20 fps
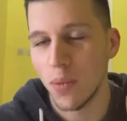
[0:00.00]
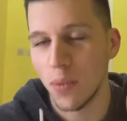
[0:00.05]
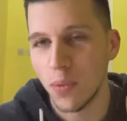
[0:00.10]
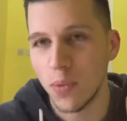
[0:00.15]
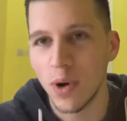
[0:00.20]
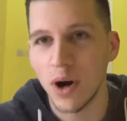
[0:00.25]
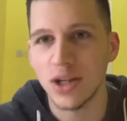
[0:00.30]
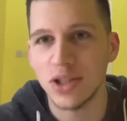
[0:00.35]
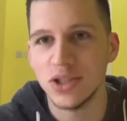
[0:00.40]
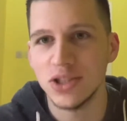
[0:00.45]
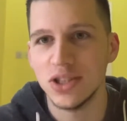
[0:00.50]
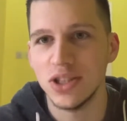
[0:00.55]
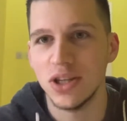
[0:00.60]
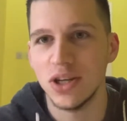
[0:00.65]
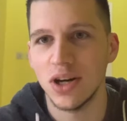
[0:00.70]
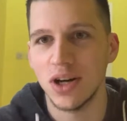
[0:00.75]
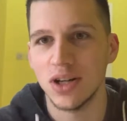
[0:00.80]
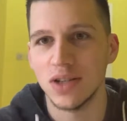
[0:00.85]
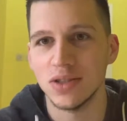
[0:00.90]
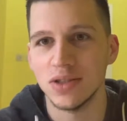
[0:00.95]
watched it
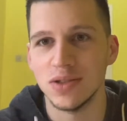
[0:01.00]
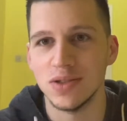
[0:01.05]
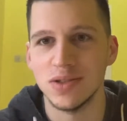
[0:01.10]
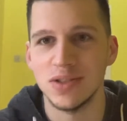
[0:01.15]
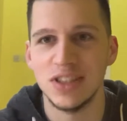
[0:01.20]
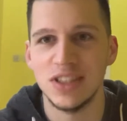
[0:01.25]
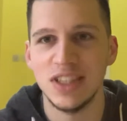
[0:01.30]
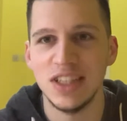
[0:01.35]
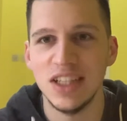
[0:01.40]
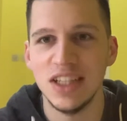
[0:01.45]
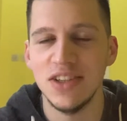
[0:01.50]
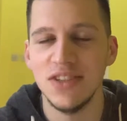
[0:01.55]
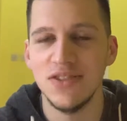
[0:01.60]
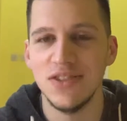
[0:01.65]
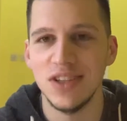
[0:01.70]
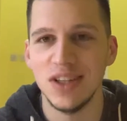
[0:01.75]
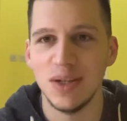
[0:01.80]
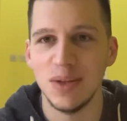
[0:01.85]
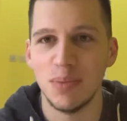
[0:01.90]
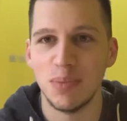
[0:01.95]
on
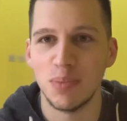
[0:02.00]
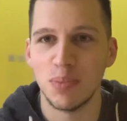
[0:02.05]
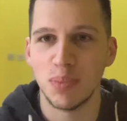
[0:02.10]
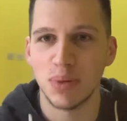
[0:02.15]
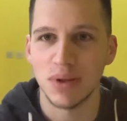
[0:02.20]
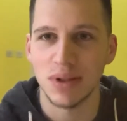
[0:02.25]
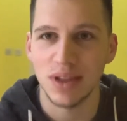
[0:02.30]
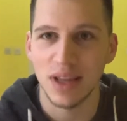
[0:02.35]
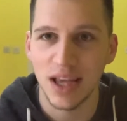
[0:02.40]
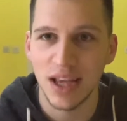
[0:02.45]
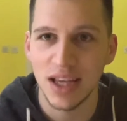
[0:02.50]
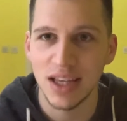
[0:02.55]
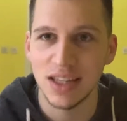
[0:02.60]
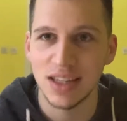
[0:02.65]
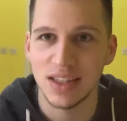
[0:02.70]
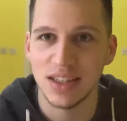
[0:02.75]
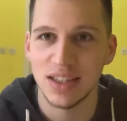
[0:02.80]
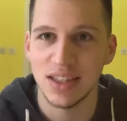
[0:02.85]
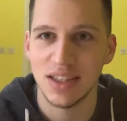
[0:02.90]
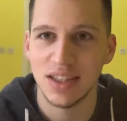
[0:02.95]
TV,
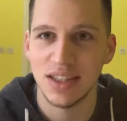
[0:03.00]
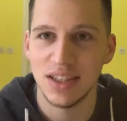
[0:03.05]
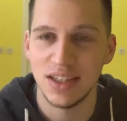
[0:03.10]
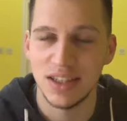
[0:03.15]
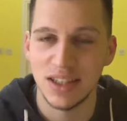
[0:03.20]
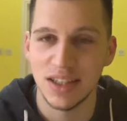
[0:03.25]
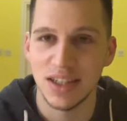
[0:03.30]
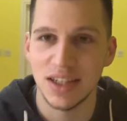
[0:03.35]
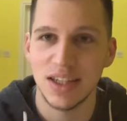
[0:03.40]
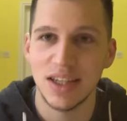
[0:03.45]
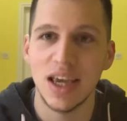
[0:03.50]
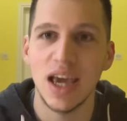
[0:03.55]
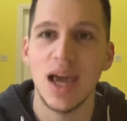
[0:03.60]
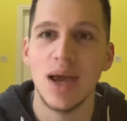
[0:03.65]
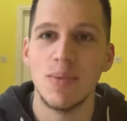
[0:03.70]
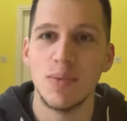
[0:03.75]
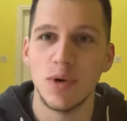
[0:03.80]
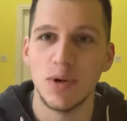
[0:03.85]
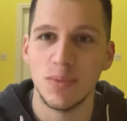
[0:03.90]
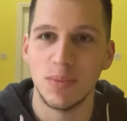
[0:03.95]
played the
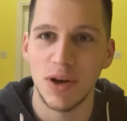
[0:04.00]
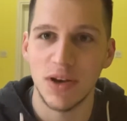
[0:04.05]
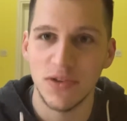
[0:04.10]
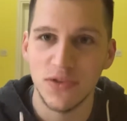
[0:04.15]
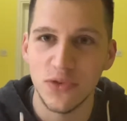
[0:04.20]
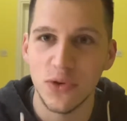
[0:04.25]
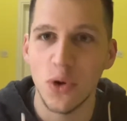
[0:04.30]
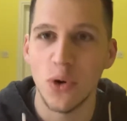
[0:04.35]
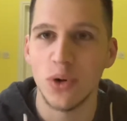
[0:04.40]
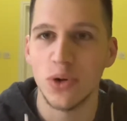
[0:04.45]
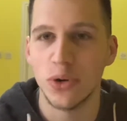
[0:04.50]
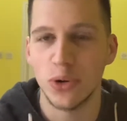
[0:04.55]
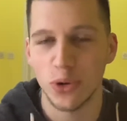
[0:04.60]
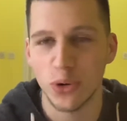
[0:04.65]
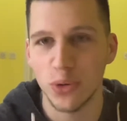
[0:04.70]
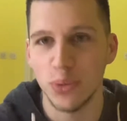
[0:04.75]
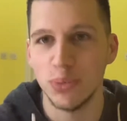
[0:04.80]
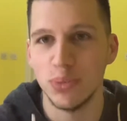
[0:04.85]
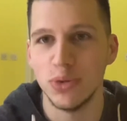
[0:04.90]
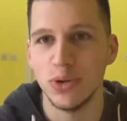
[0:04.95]
game on my phone or
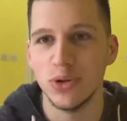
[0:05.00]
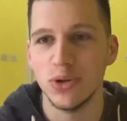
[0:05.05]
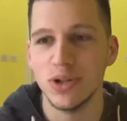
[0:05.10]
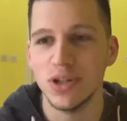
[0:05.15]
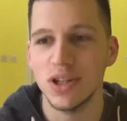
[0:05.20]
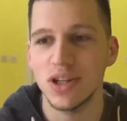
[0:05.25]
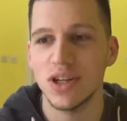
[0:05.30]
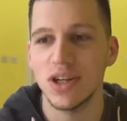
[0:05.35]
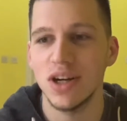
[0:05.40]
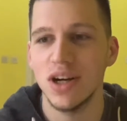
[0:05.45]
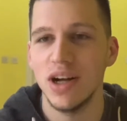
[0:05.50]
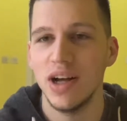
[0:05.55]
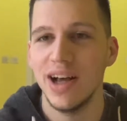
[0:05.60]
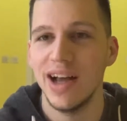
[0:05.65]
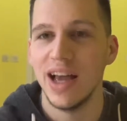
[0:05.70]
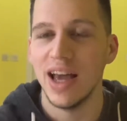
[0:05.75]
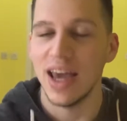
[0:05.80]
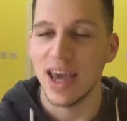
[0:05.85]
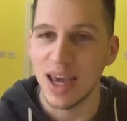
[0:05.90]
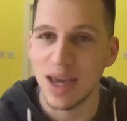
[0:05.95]
computer,
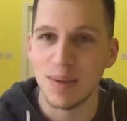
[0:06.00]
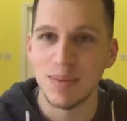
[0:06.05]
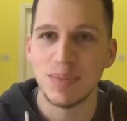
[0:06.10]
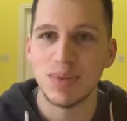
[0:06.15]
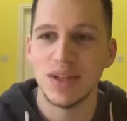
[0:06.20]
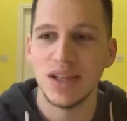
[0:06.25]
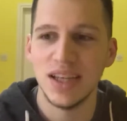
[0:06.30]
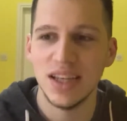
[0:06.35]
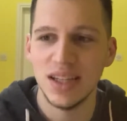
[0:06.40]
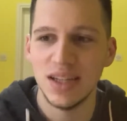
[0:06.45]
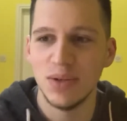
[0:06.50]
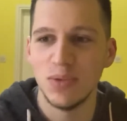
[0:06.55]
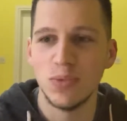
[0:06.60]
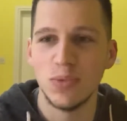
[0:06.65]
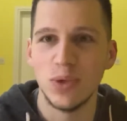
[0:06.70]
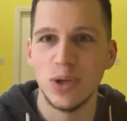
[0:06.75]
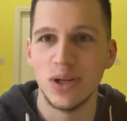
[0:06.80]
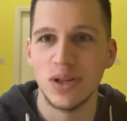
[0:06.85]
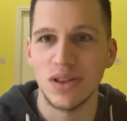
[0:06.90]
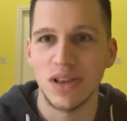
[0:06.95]
and played in
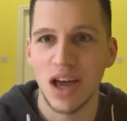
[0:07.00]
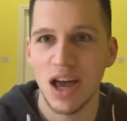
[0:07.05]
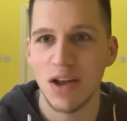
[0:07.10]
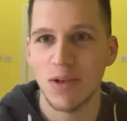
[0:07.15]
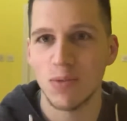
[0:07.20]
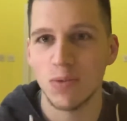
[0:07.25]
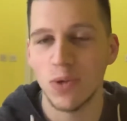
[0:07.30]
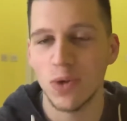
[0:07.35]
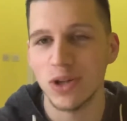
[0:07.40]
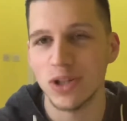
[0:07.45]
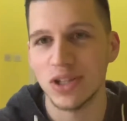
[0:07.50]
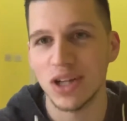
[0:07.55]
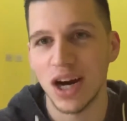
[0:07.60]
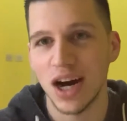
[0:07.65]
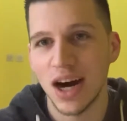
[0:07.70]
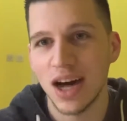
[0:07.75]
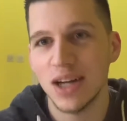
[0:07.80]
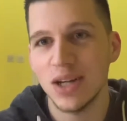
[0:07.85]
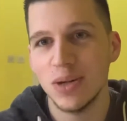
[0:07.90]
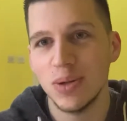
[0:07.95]
real life, watched
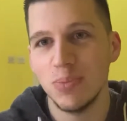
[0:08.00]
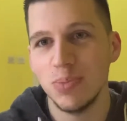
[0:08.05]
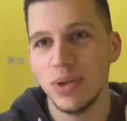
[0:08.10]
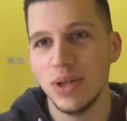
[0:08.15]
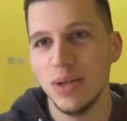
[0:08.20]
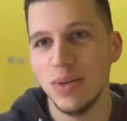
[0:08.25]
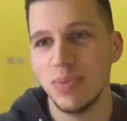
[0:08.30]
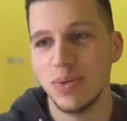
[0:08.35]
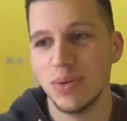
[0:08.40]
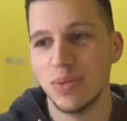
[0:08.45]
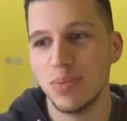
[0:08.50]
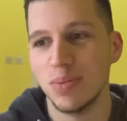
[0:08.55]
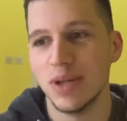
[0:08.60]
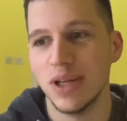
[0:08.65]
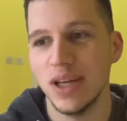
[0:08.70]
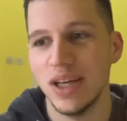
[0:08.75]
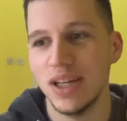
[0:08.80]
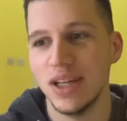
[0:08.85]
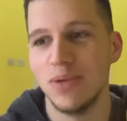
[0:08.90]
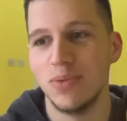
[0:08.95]
other people
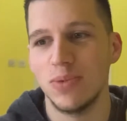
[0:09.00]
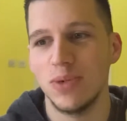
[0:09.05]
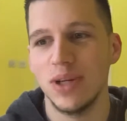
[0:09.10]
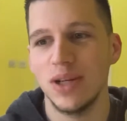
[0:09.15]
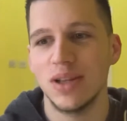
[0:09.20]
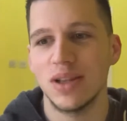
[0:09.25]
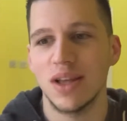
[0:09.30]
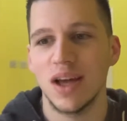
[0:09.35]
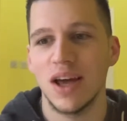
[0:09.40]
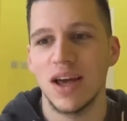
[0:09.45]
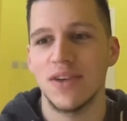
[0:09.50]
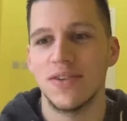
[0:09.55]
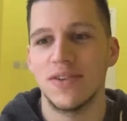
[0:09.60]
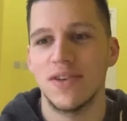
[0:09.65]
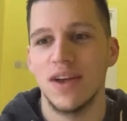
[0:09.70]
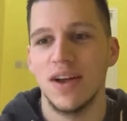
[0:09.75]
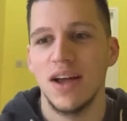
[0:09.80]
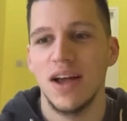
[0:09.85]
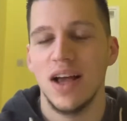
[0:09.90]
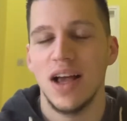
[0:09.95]
play it in real life,
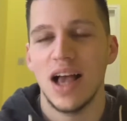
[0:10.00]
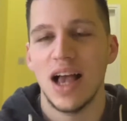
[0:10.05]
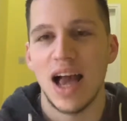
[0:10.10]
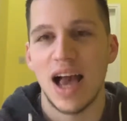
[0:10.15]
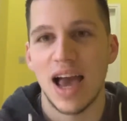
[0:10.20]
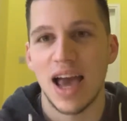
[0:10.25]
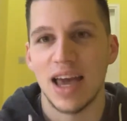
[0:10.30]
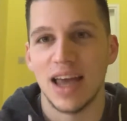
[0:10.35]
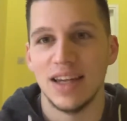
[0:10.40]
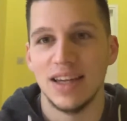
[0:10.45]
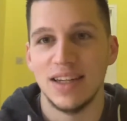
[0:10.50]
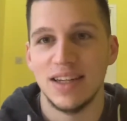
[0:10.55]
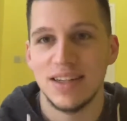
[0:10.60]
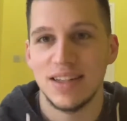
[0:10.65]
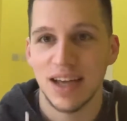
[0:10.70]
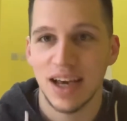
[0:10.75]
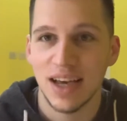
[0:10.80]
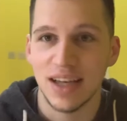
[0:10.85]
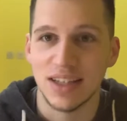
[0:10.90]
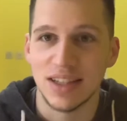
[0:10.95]
and
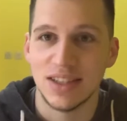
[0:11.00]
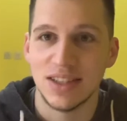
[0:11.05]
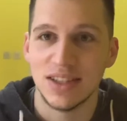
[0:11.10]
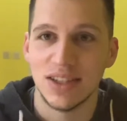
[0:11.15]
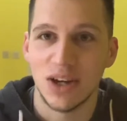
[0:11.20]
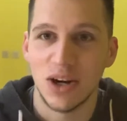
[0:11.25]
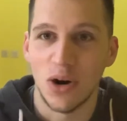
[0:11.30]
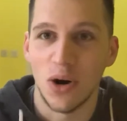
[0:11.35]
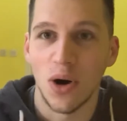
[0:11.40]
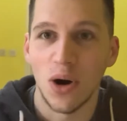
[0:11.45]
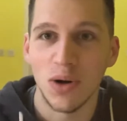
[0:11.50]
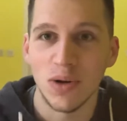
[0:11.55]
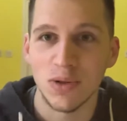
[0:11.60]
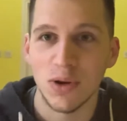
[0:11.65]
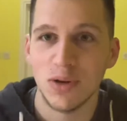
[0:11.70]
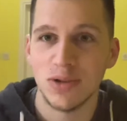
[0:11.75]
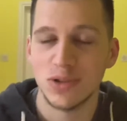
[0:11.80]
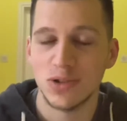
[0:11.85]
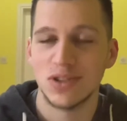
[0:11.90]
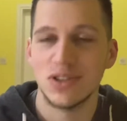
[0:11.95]
that all
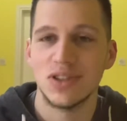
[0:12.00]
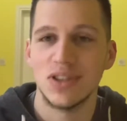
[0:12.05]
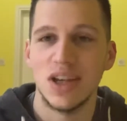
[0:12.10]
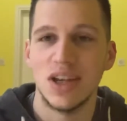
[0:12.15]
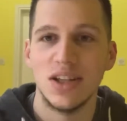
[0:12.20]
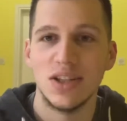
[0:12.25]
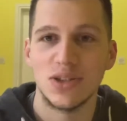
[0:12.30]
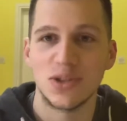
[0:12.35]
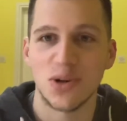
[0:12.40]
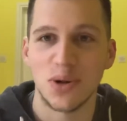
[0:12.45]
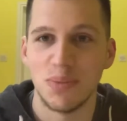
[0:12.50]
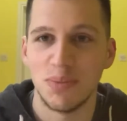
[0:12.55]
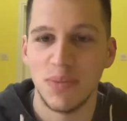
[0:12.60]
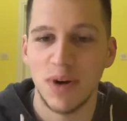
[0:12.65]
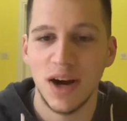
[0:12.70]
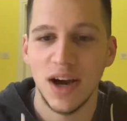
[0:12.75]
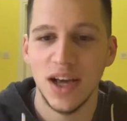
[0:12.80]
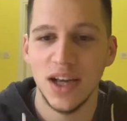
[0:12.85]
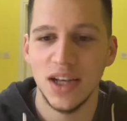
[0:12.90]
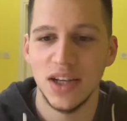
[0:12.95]
those things
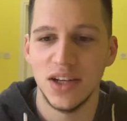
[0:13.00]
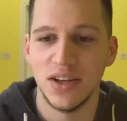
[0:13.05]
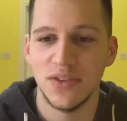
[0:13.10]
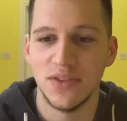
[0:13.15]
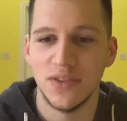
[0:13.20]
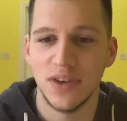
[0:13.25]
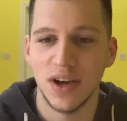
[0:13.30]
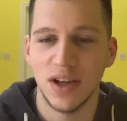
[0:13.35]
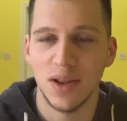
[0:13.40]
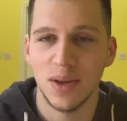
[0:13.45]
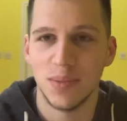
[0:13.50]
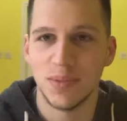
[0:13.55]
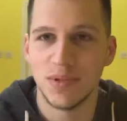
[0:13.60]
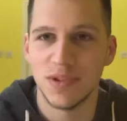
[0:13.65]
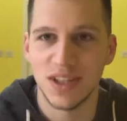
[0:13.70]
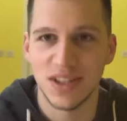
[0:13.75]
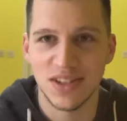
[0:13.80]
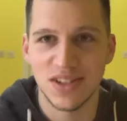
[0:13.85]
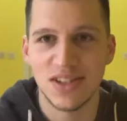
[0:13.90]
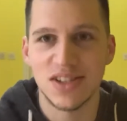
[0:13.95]
combined develop
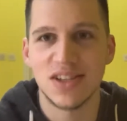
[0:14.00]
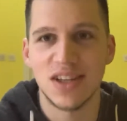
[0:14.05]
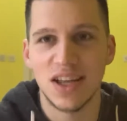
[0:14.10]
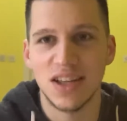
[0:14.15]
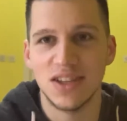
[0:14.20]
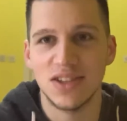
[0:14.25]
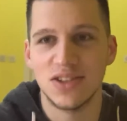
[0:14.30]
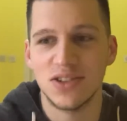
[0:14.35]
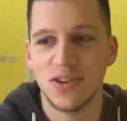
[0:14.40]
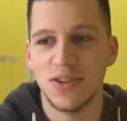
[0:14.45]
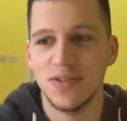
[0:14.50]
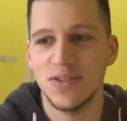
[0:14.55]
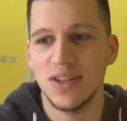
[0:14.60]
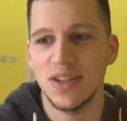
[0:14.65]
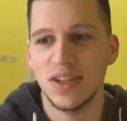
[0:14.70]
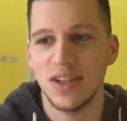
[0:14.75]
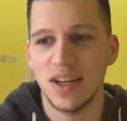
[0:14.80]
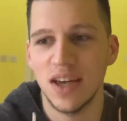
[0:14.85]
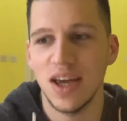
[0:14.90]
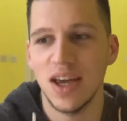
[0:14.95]
that sense of the
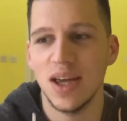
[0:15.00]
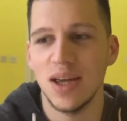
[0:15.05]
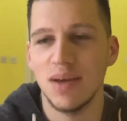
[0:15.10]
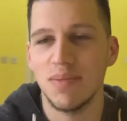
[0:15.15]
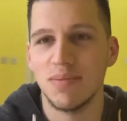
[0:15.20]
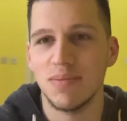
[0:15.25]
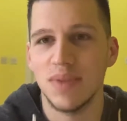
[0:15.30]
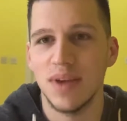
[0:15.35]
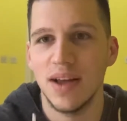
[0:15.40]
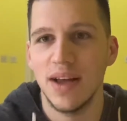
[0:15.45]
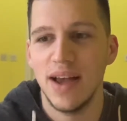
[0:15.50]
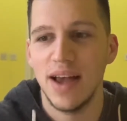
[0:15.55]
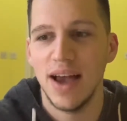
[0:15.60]
game.